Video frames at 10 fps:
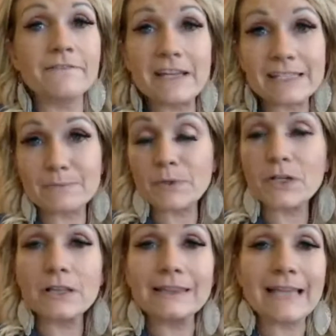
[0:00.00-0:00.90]
Facebook
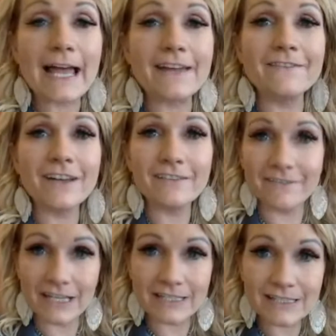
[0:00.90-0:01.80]
Live
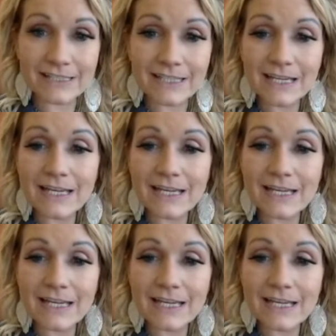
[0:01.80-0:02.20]
events